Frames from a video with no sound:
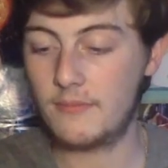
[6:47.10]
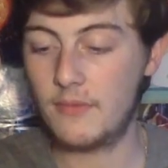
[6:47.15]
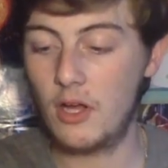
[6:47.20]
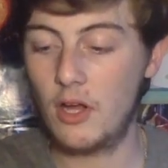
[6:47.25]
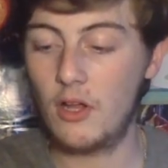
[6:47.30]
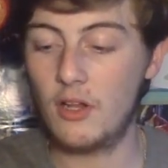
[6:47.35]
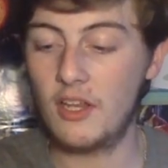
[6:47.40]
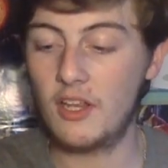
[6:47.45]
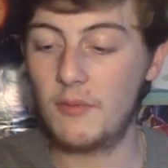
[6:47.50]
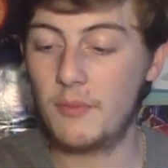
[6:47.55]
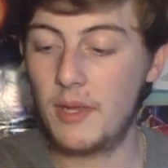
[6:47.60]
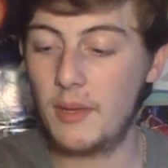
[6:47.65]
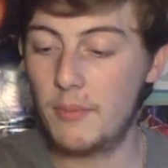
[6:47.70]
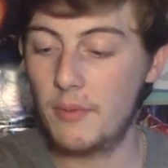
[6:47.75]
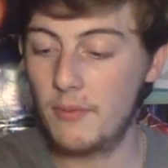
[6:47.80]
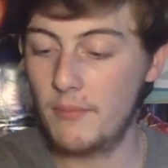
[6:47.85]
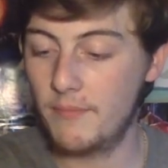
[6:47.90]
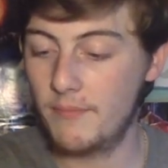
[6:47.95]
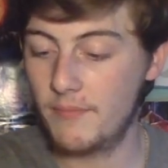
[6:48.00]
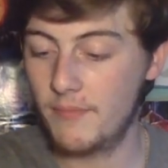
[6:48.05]
all these
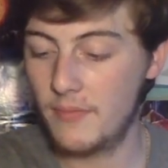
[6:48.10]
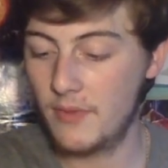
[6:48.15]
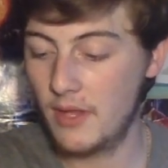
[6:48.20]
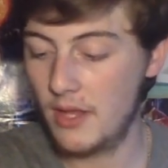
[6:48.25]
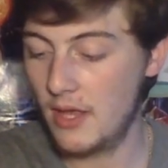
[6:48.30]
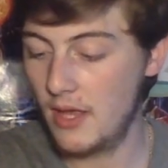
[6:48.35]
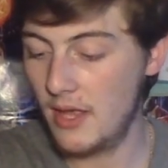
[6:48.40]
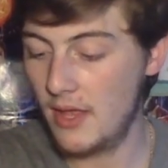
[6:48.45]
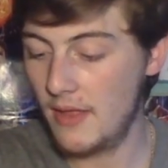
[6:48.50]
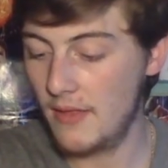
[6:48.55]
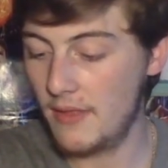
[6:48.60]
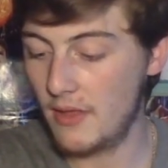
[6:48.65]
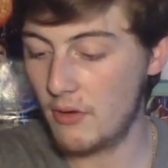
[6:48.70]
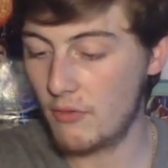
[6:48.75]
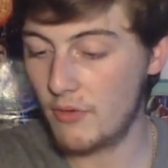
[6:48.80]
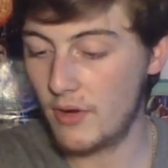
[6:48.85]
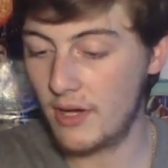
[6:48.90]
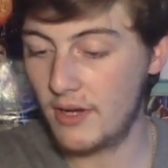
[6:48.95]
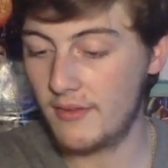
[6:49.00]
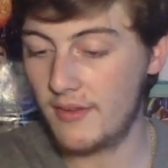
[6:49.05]
people that
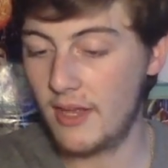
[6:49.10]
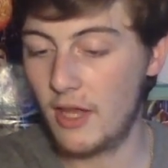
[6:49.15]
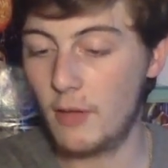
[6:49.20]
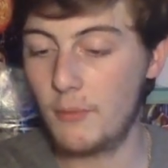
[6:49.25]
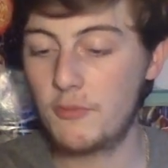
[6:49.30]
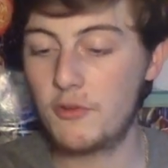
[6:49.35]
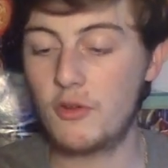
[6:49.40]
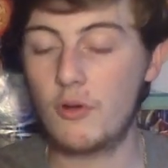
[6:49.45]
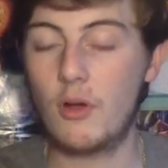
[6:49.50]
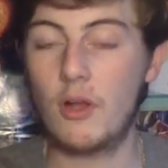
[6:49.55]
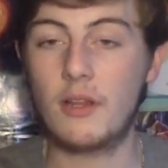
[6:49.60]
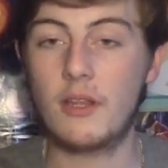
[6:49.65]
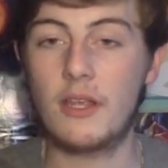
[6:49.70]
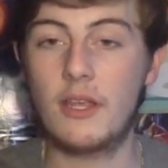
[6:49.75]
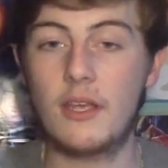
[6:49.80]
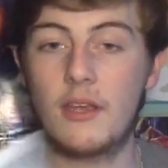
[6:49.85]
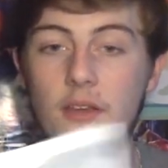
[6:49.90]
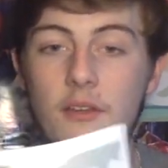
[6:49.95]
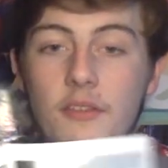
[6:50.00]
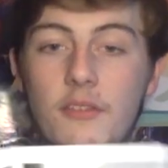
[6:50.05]
Rick has helped through all the
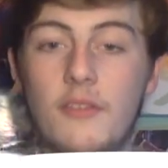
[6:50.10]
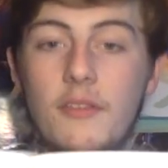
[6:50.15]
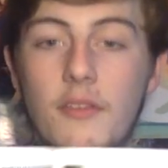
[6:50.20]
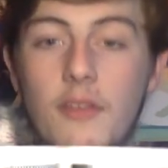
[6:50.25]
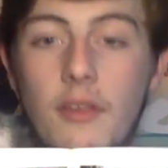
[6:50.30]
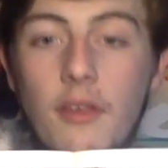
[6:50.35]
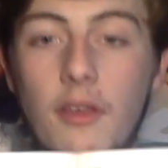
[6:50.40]
years.